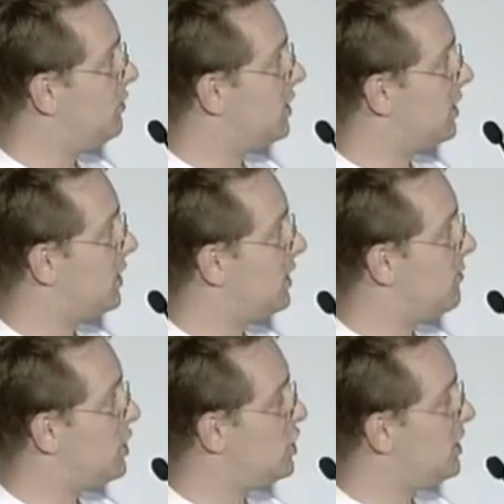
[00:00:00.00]
you can
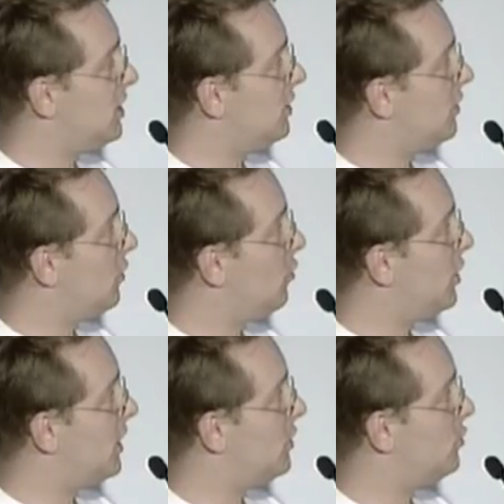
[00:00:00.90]
imagine that
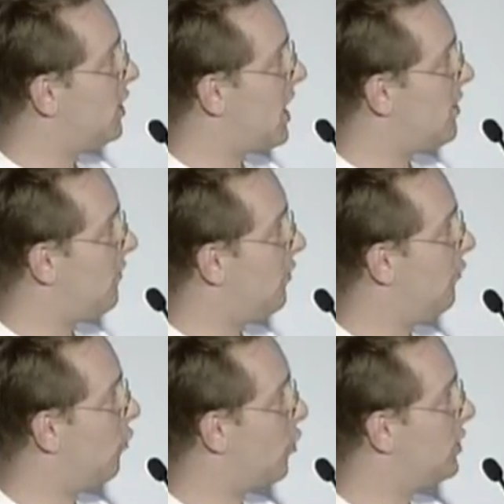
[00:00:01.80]
we could have
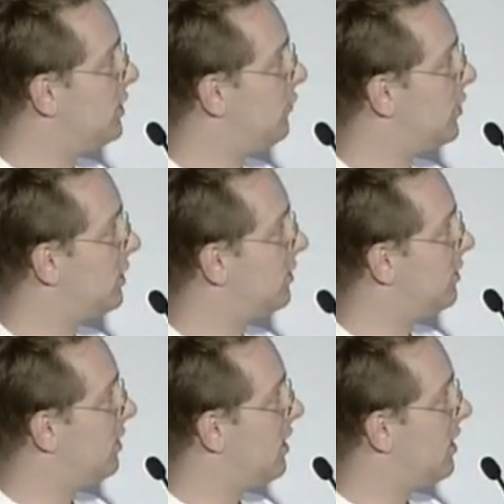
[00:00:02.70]
4 different